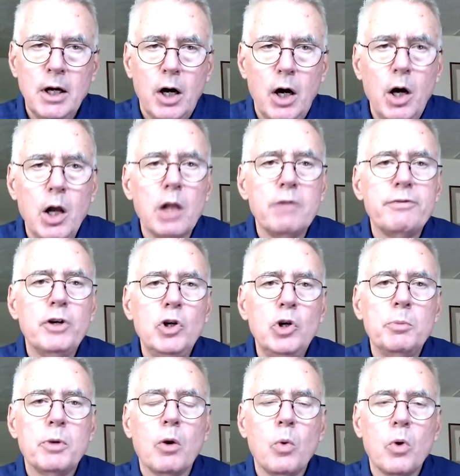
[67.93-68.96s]
all of
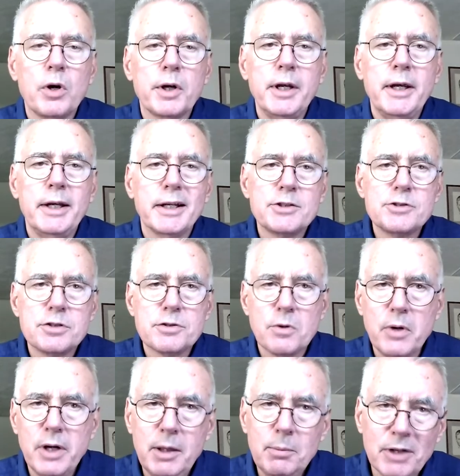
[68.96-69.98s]
whom are working
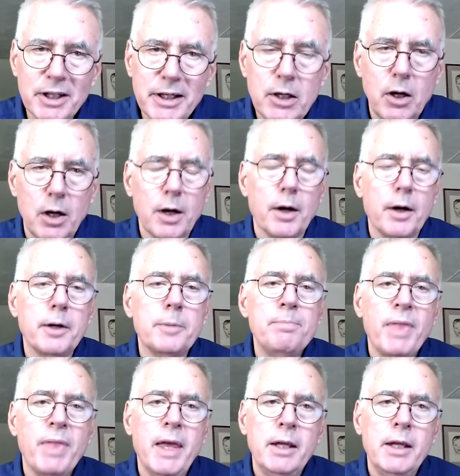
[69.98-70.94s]
extremely hard